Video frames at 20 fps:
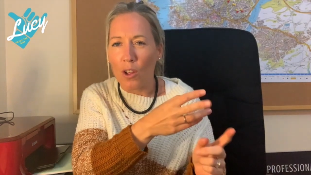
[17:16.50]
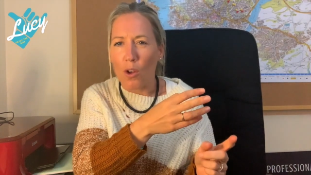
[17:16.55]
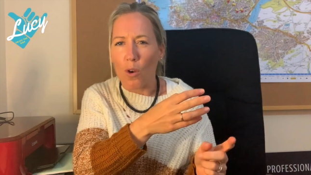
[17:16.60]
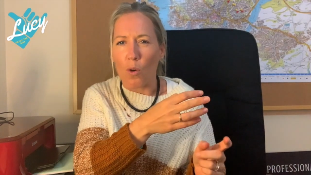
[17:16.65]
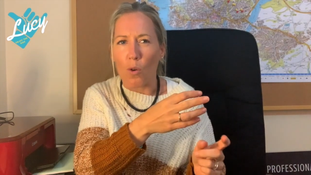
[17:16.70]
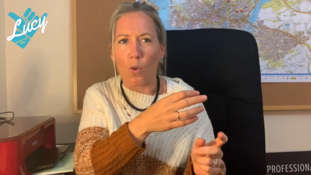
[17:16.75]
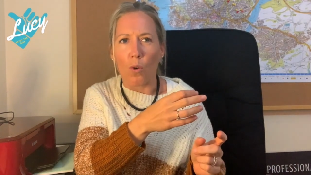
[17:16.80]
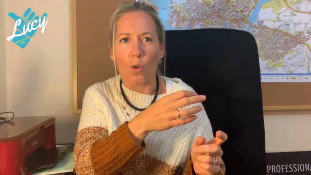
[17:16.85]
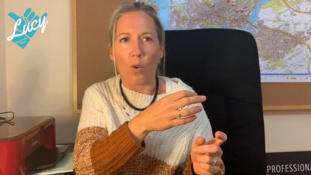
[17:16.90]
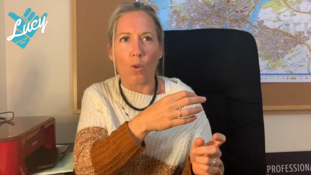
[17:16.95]

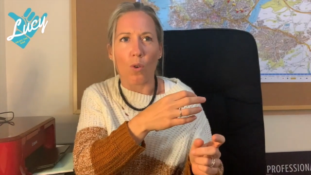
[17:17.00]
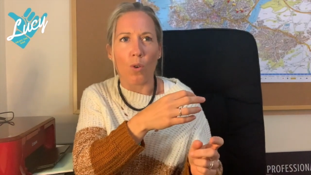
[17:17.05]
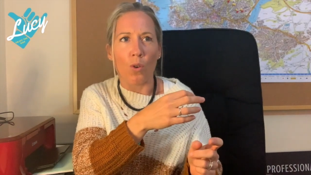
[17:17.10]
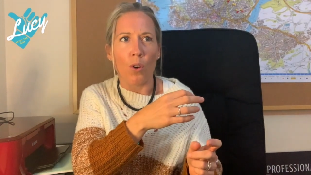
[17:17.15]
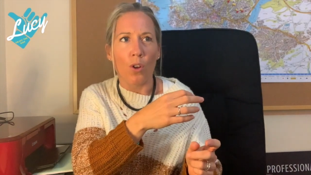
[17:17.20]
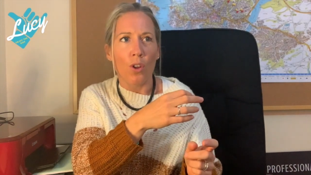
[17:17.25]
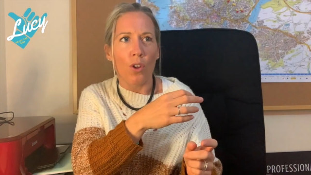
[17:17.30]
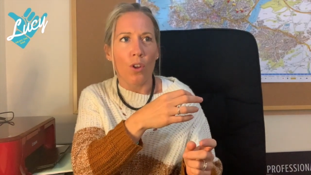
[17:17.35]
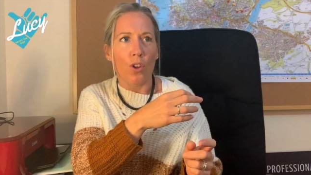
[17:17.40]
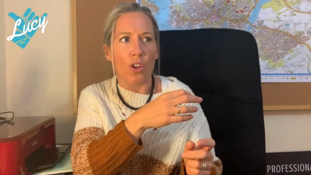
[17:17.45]
or
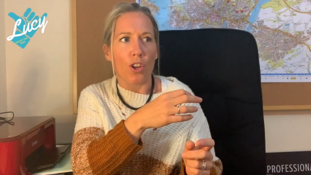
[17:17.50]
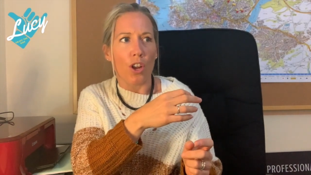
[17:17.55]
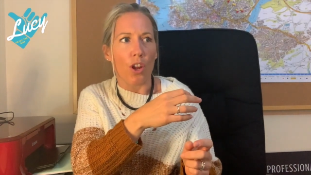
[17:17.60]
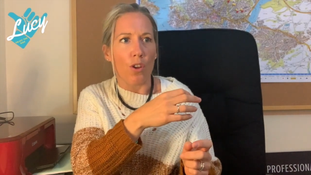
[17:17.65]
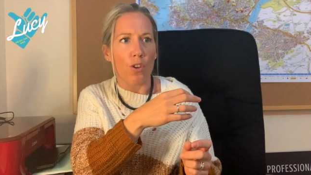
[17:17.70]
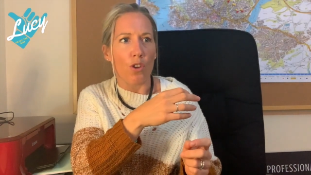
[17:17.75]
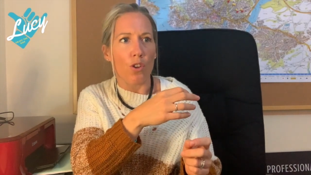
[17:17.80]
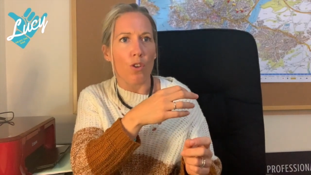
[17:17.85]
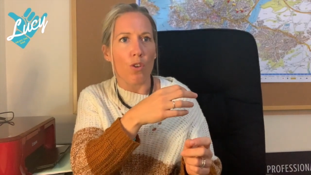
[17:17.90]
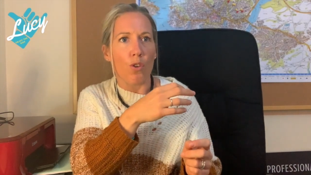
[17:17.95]

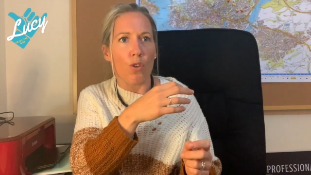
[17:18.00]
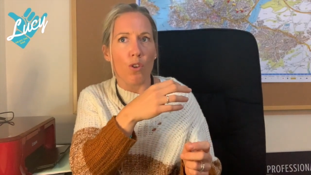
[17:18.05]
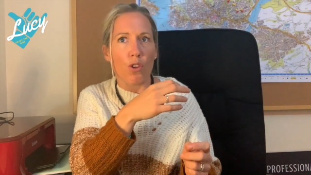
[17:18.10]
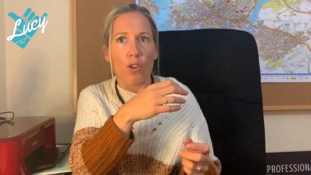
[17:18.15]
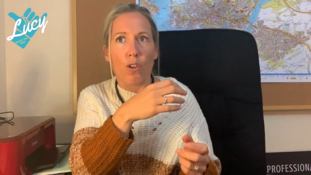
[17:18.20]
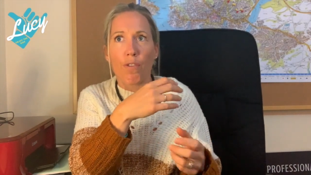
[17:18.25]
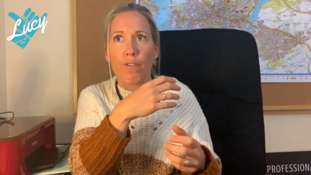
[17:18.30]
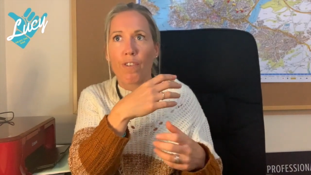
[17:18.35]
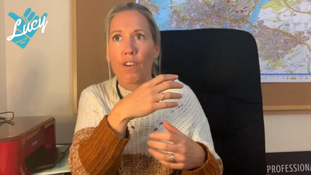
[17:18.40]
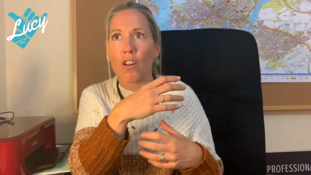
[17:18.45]

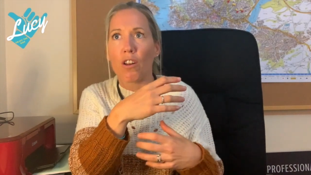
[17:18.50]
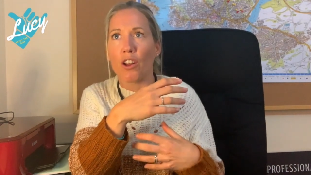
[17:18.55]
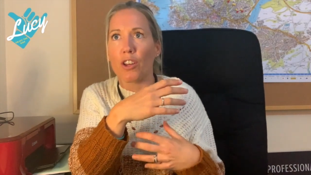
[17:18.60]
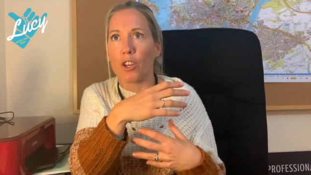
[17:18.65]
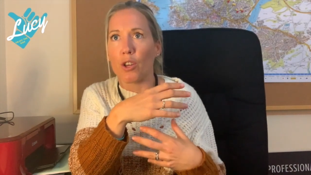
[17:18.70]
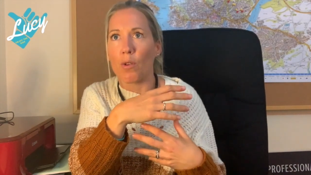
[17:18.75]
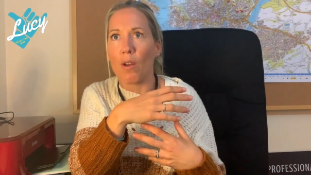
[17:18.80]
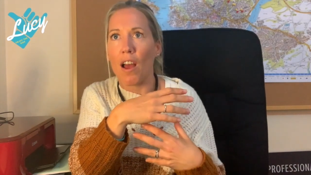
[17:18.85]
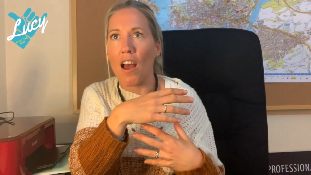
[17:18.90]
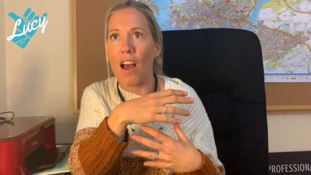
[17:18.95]
you feel like
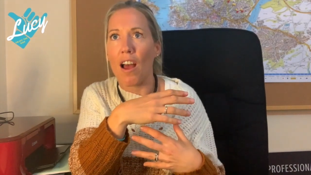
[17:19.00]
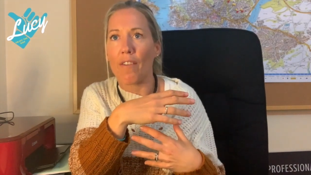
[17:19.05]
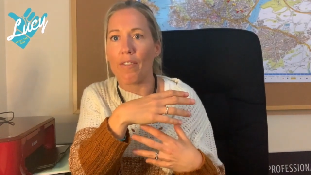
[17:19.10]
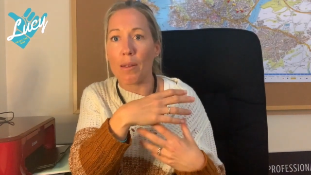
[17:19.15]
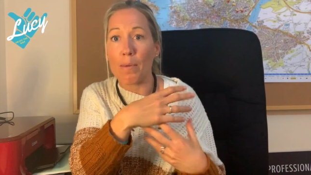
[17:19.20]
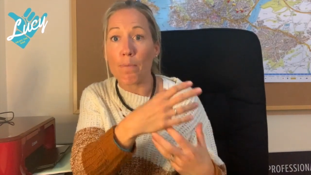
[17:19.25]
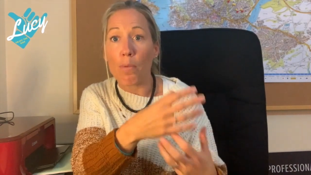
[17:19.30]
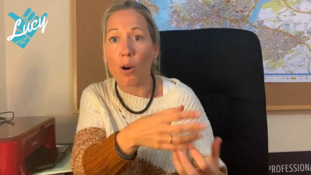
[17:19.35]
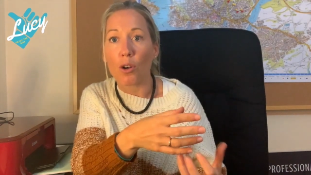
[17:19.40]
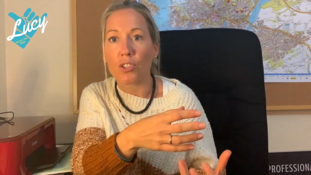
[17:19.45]
you have
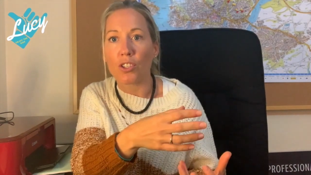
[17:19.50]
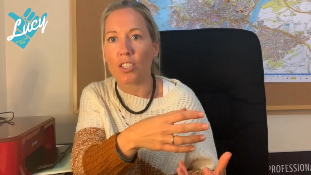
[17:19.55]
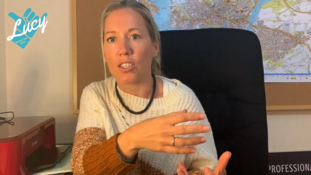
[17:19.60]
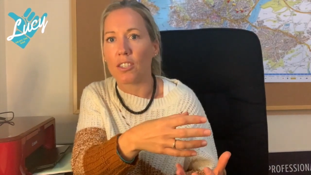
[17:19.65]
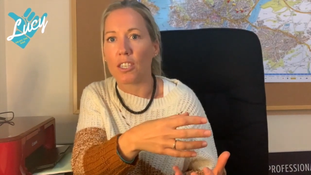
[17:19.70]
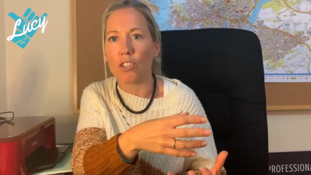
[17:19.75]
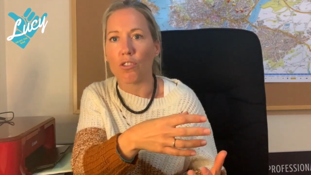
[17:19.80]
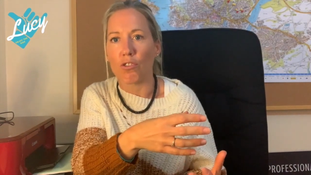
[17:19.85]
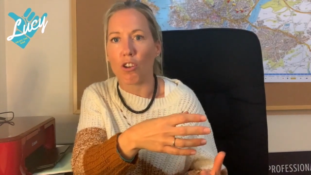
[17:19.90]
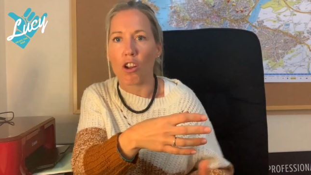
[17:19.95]
imposter
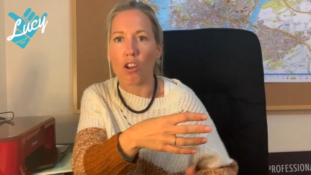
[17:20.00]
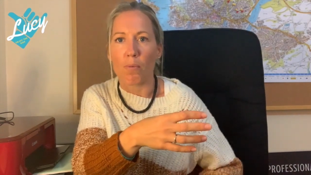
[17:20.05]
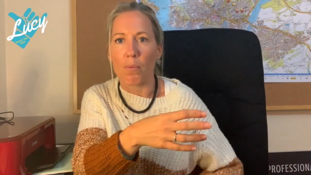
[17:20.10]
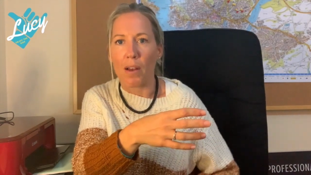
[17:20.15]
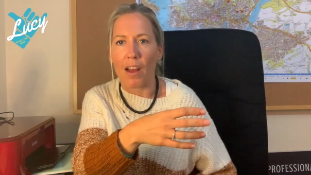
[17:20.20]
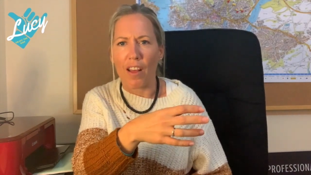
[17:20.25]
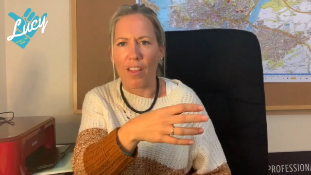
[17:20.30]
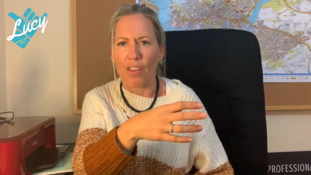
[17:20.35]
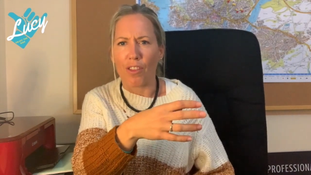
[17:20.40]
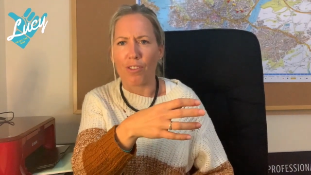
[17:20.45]
syndrome,
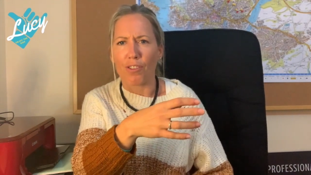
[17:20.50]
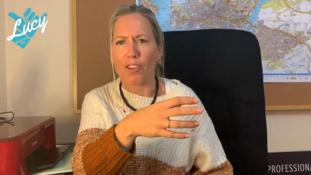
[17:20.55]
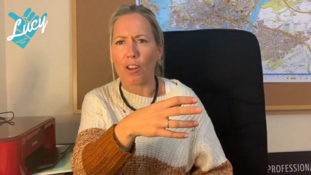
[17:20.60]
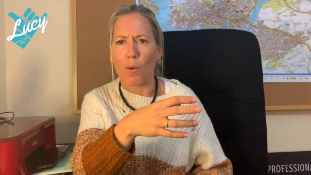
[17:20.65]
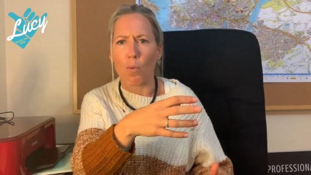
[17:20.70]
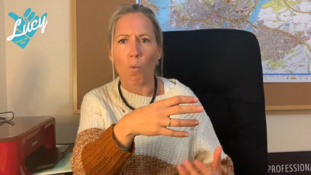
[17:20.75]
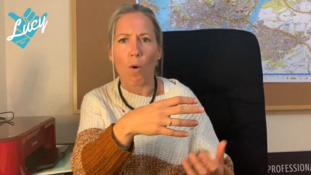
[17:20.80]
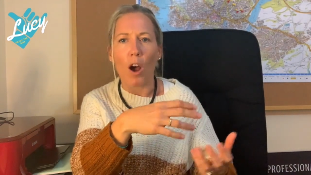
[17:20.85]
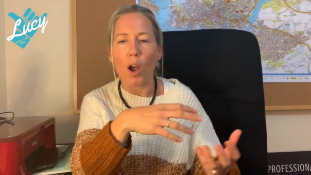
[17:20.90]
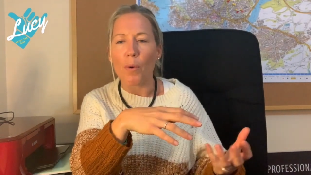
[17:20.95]
and
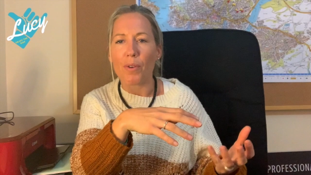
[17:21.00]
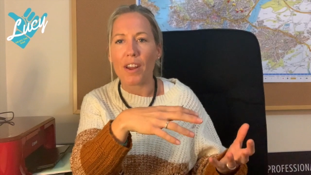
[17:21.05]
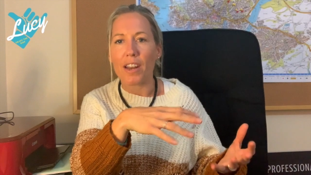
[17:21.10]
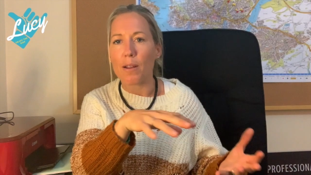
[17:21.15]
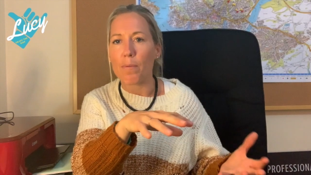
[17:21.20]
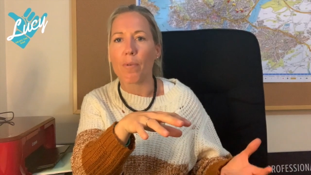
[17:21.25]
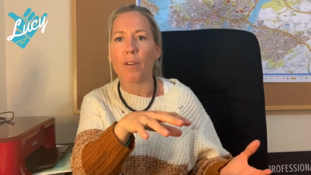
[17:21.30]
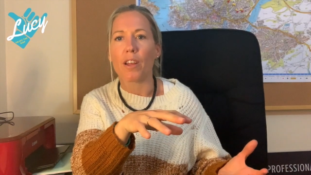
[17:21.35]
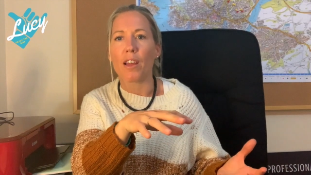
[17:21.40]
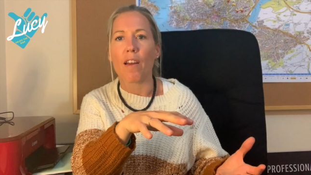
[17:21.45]
why would
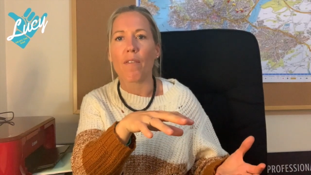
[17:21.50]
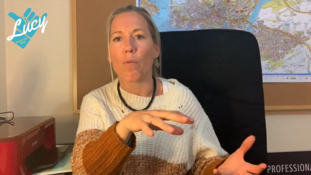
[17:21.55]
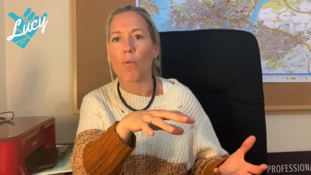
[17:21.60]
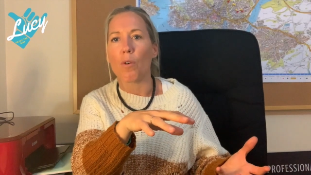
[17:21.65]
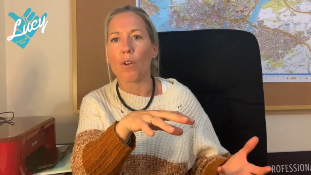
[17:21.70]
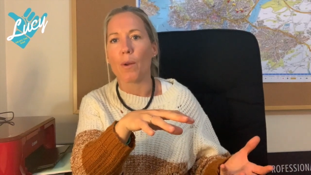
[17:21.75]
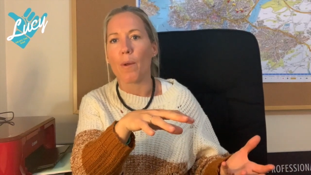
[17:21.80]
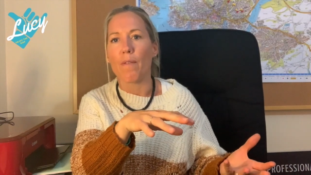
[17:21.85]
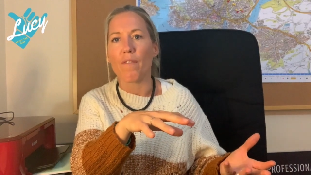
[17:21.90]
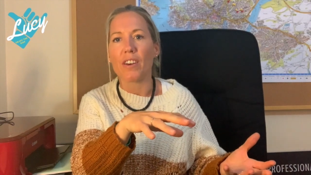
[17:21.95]
anybody ever
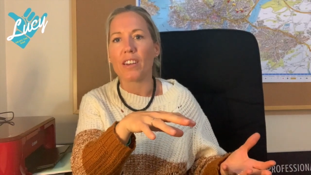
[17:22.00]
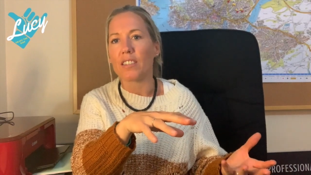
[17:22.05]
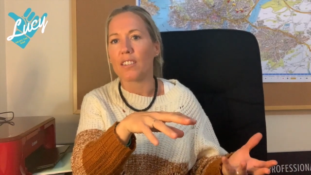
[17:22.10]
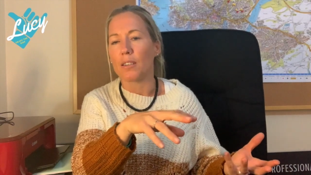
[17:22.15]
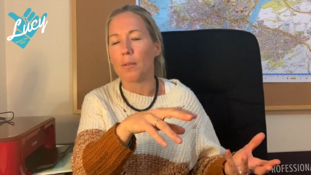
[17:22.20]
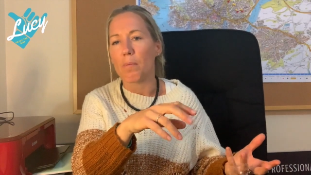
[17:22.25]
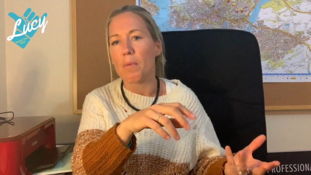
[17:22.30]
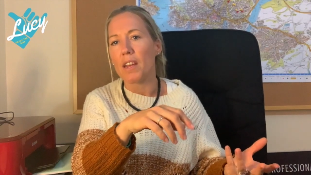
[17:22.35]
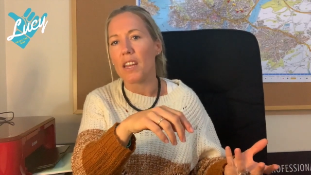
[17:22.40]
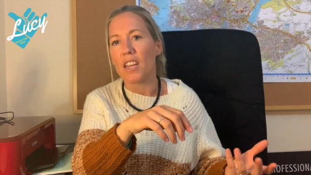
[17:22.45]
want to invest
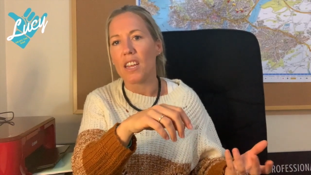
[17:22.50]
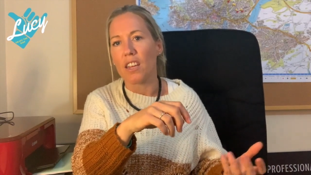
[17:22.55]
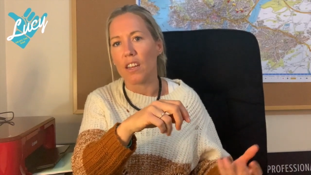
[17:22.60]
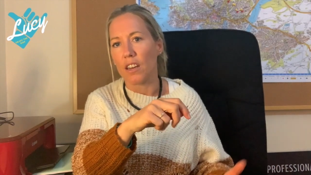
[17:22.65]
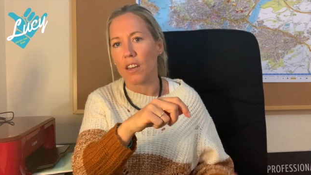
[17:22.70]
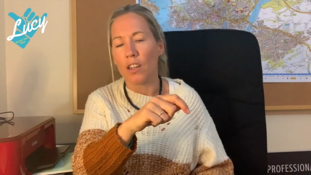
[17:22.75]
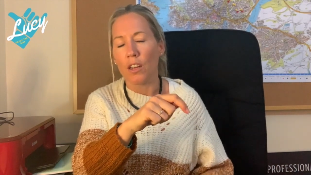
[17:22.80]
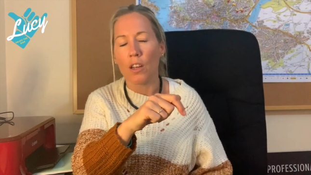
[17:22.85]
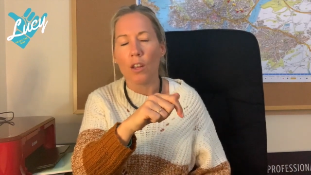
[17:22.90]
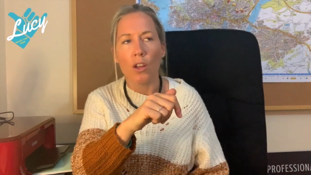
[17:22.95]
in me,
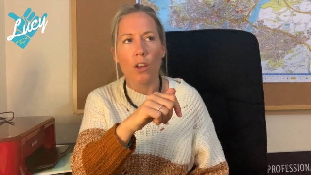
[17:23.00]
and